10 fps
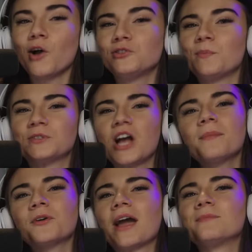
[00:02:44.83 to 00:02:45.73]
go to
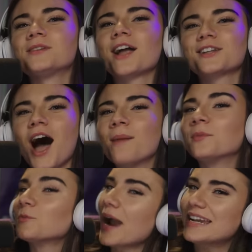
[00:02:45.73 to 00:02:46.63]

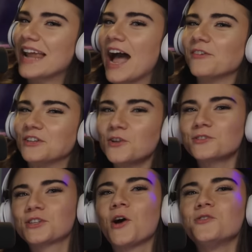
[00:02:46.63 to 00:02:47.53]
pajamagram.com right now and
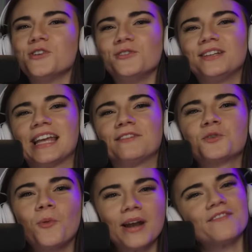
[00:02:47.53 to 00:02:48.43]
use code NUDE to save
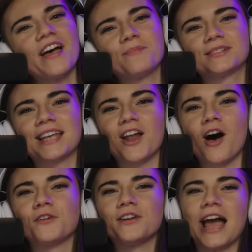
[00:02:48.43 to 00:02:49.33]
25%
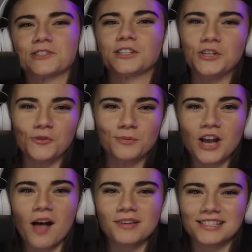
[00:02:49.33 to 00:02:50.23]
off your naturally nude
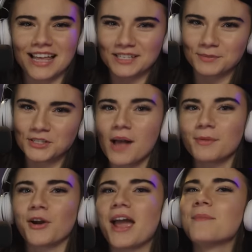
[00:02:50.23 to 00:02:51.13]
pajamas. That is
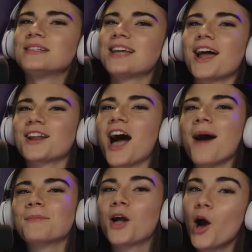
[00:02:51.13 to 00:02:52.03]

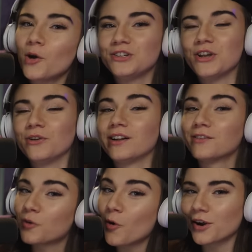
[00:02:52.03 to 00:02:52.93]
pajamagram.com, code NUDE. And
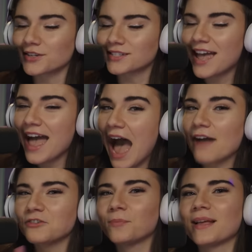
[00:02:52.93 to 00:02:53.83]
of course,
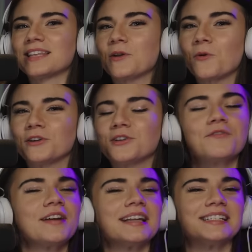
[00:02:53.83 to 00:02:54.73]
after you place that order, don't
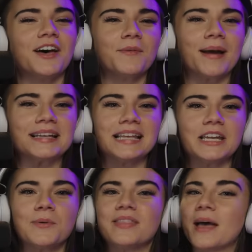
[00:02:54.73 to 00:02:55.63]
forget to tell them I
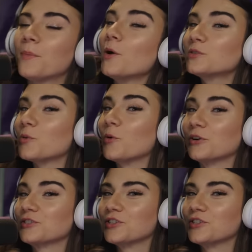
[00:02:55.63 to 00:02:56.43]
sent you in that post-order